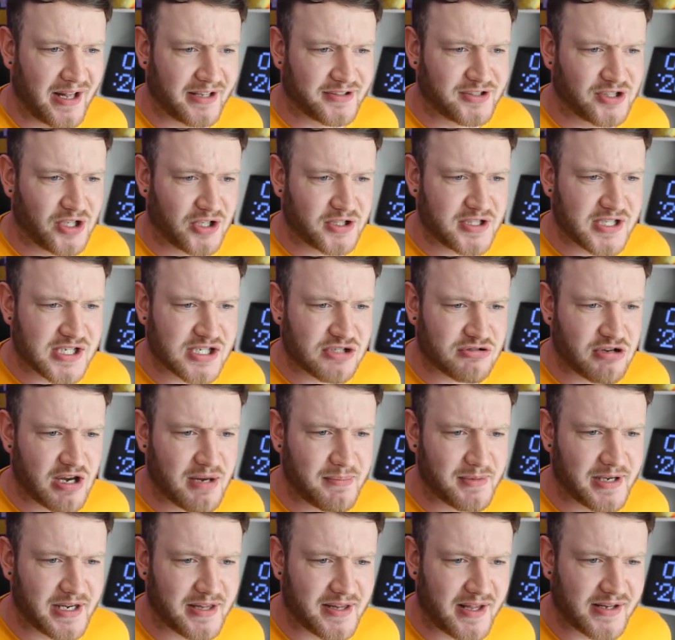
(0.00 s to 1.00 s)
I started
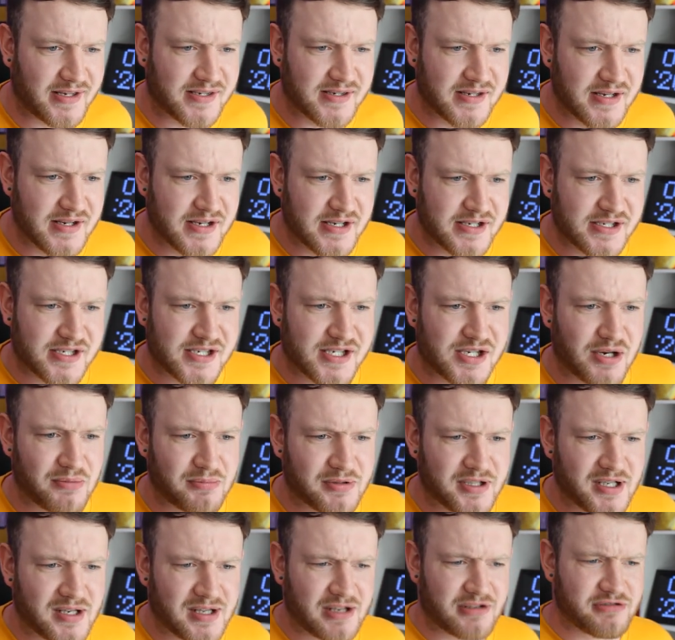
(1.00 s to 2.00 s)
screaming and then
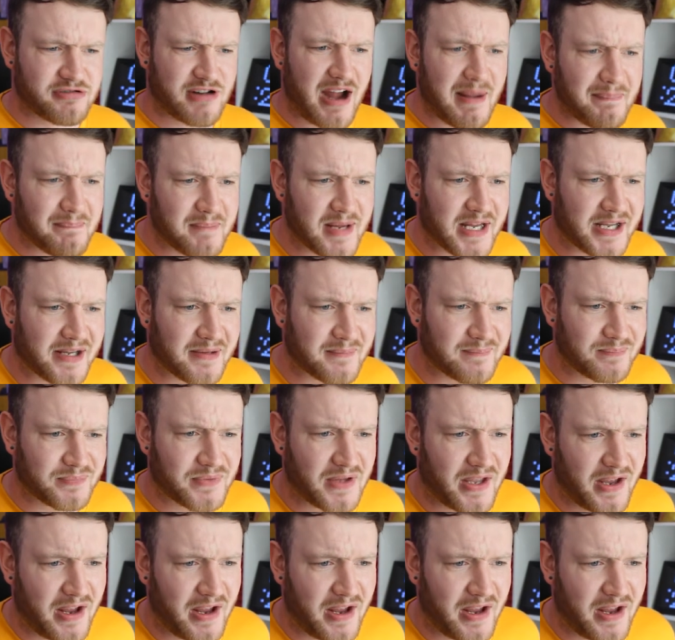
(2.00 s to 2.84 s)
something grabbed me.